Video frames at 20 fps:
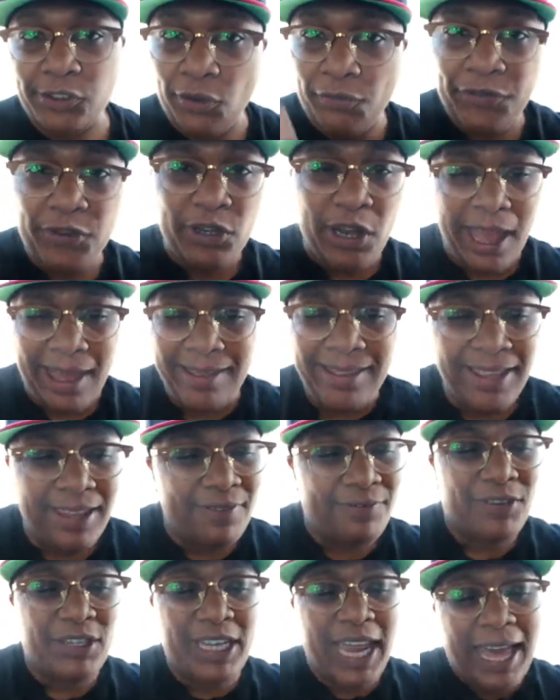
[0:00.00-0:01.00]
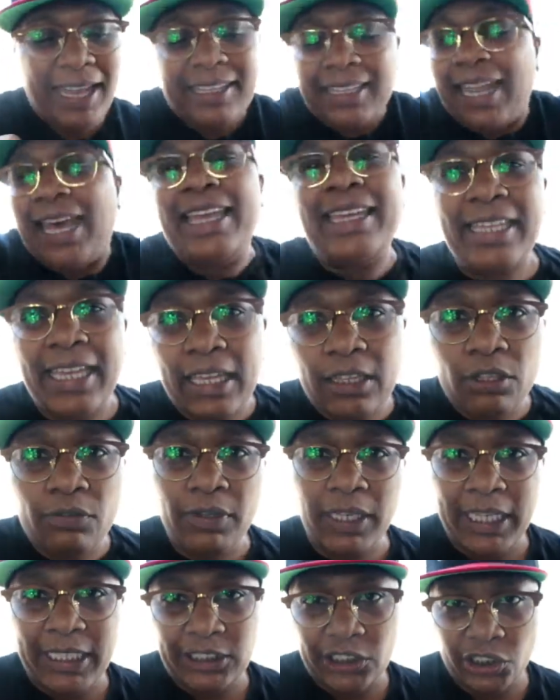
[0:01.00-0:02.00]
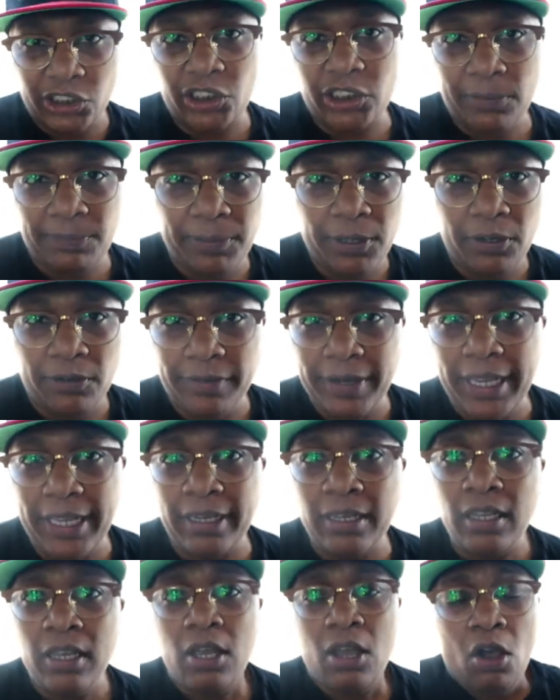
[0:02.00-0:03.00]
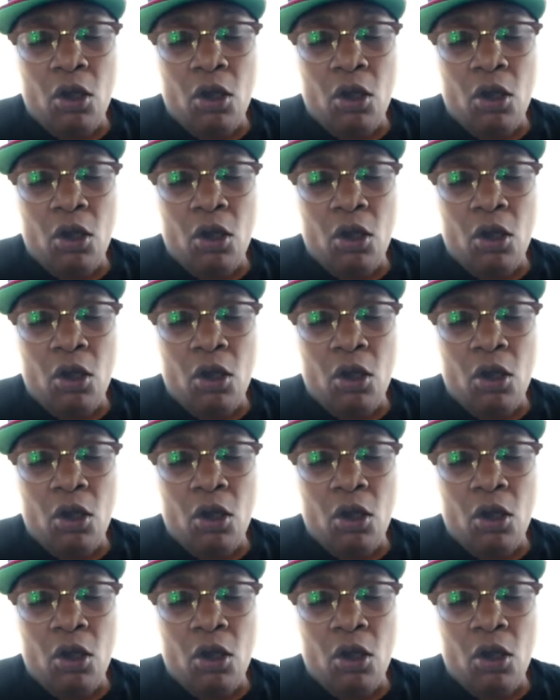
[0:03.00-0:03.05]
So if you're not if you're not liking the relationship you're in